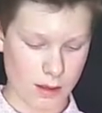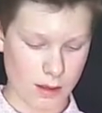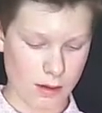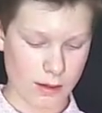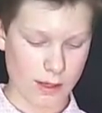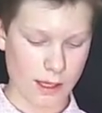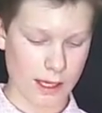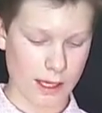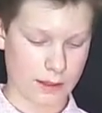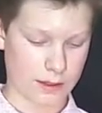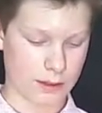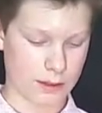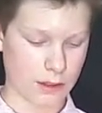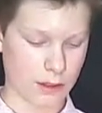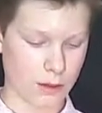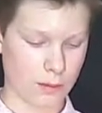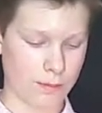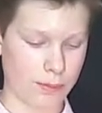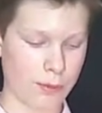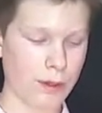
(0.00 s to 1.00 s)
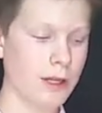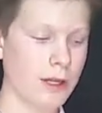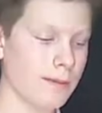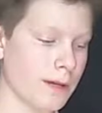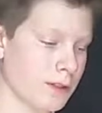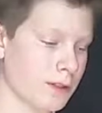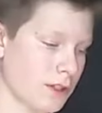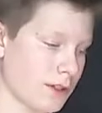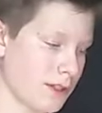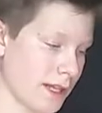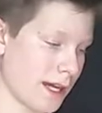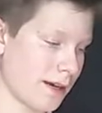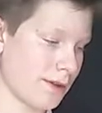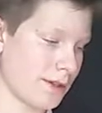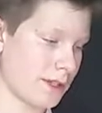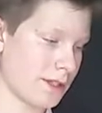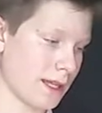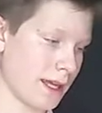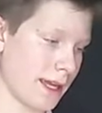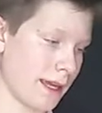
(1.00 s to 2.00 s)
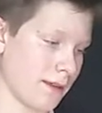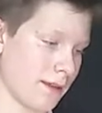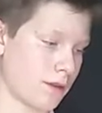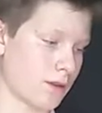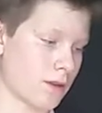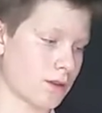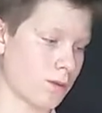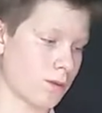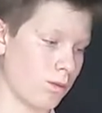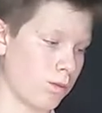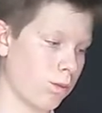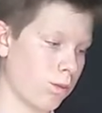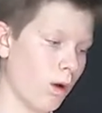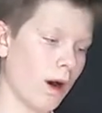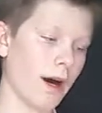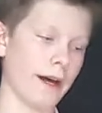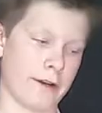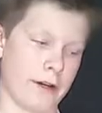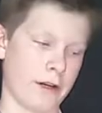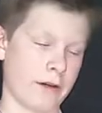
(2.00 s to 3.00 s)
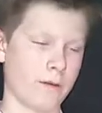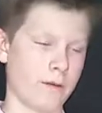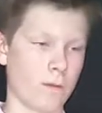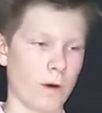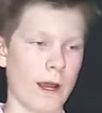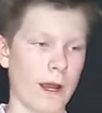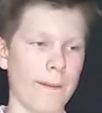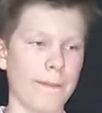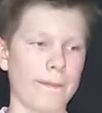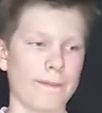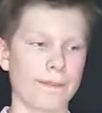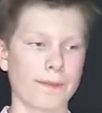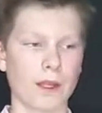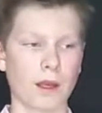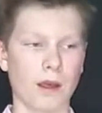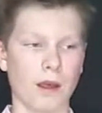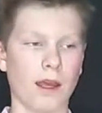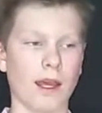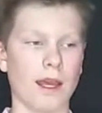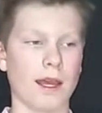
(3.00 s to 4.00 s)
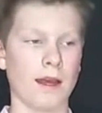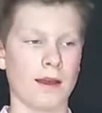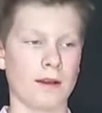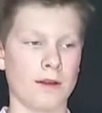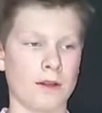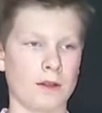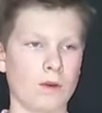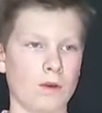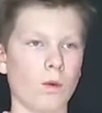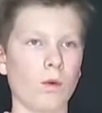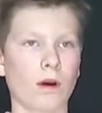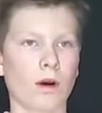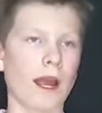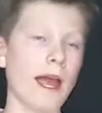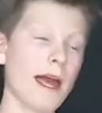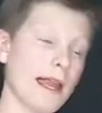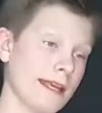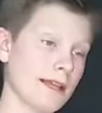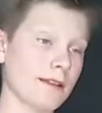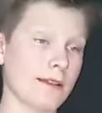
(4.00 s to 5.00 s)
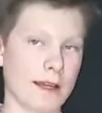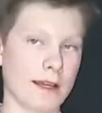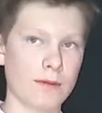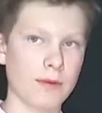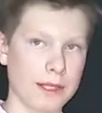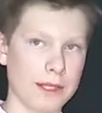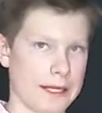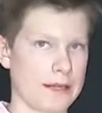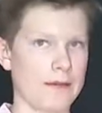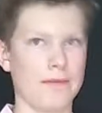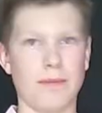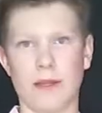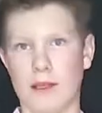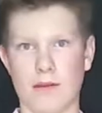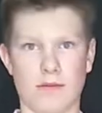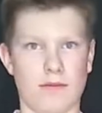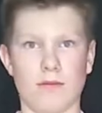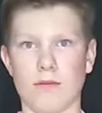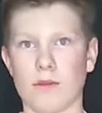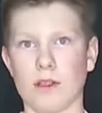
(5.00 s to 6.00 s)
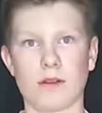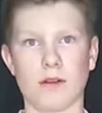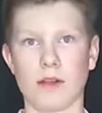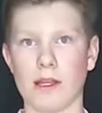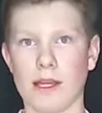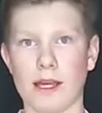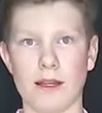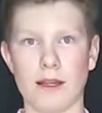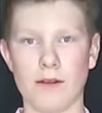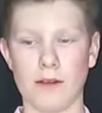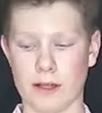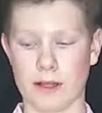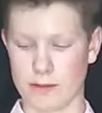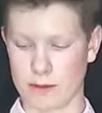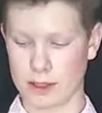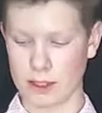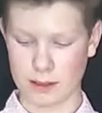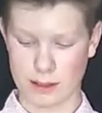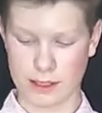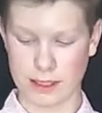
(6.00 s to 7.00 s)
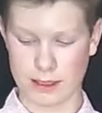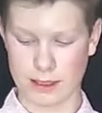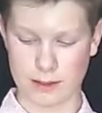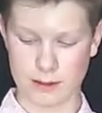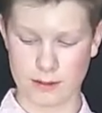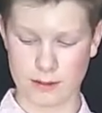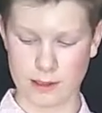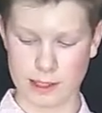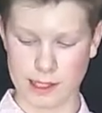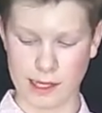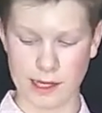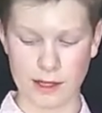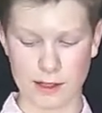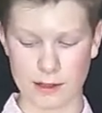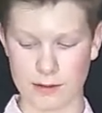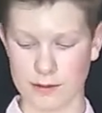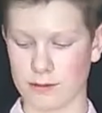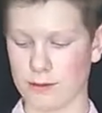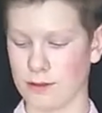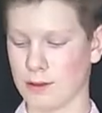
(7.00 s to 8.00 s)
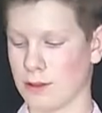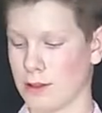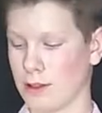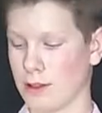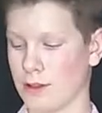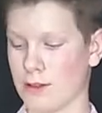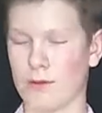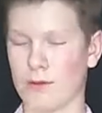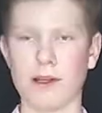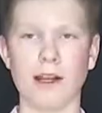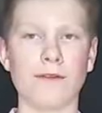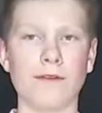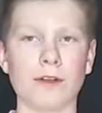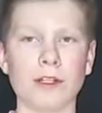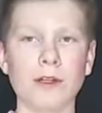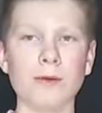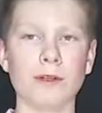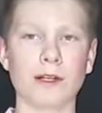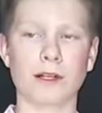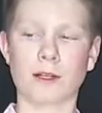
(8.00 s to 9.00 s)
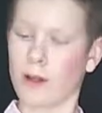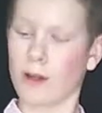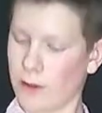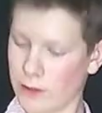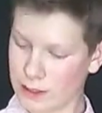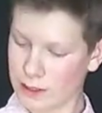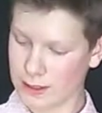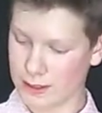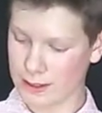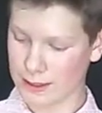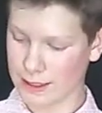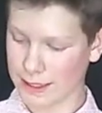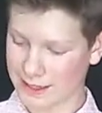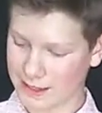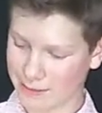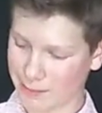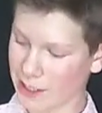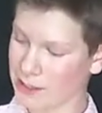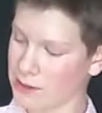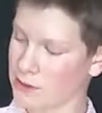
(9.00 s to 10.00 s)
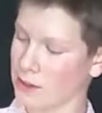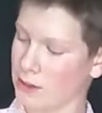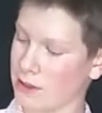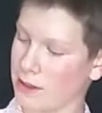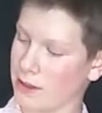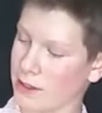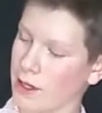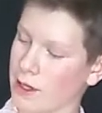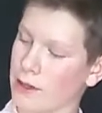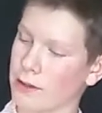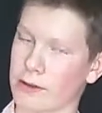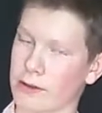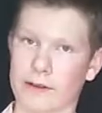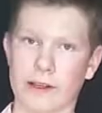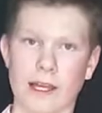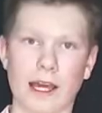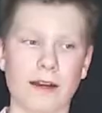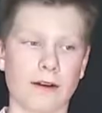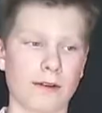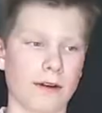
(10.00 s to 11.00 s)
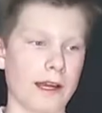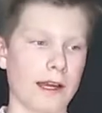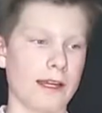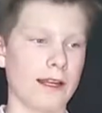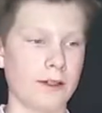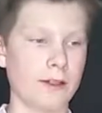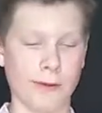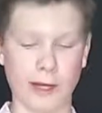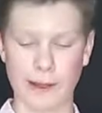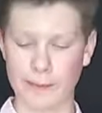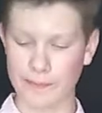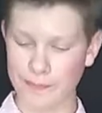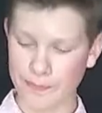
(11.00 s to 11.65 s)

Okay, so pretty much as I was saying, there's water, right? Or any liquid, it could be literally any liquid, like, I don't know, whatever you want to call this is like basically the color of Gatorade anyway.